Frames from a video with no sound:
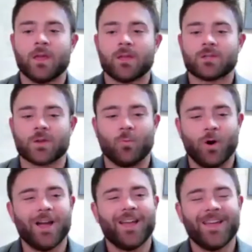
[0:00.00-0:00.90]
So
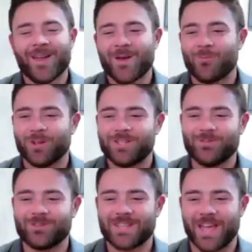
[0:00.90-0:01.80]
what do
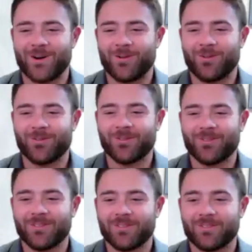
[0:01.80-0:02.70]
you tell
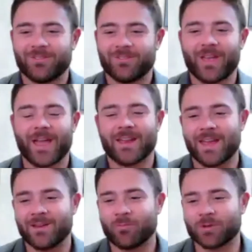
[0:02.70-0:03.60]

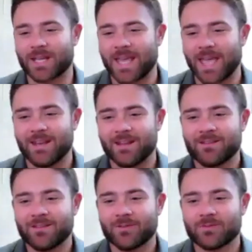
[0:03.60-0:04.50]
and was it
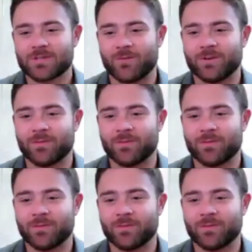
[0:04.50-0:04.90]
Caden who's going